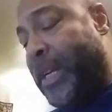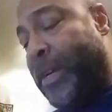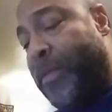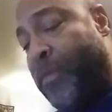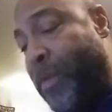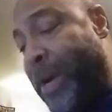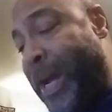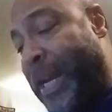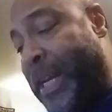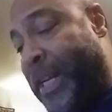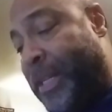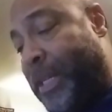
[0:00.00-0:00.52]
get
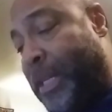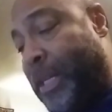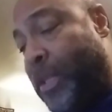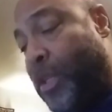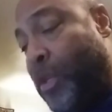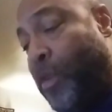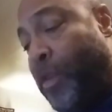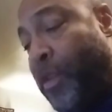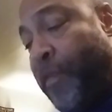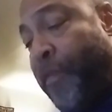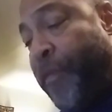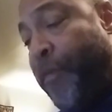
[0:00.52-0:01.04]
ready to
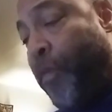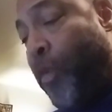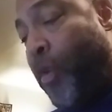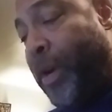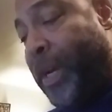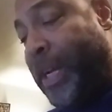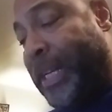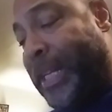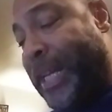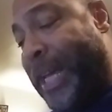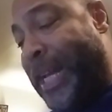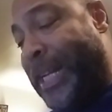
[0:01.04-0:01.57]
do the
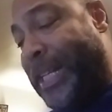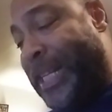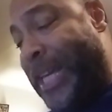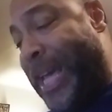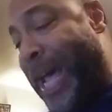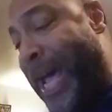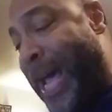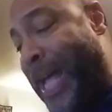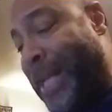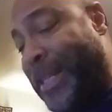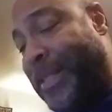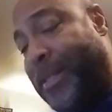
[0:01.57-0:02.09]
40-day
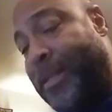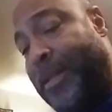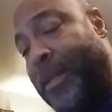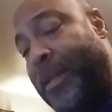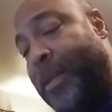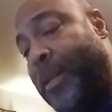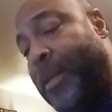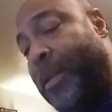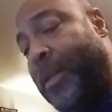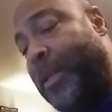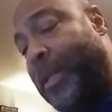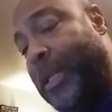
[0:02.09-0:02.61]
task
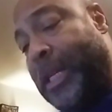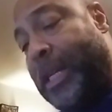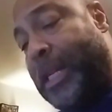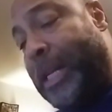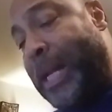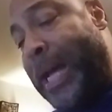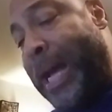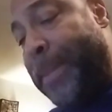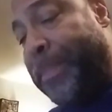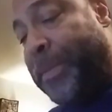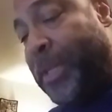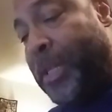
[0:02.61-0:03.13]
to
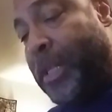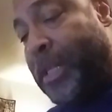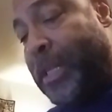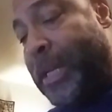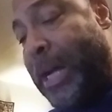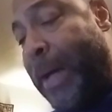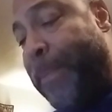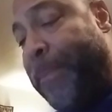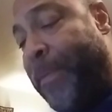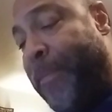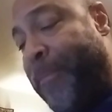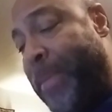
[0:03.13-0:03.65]
climb to the
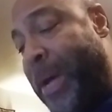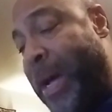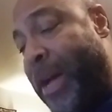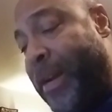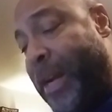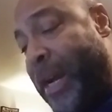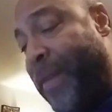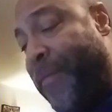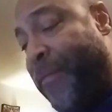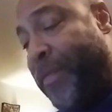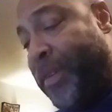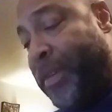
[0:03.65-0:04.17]
top of
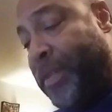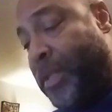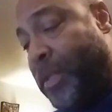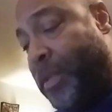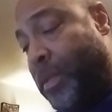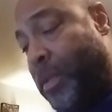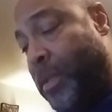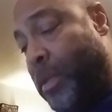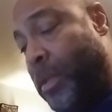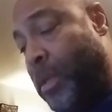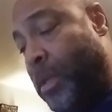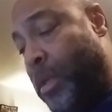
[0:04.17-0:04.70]
Mount Everest,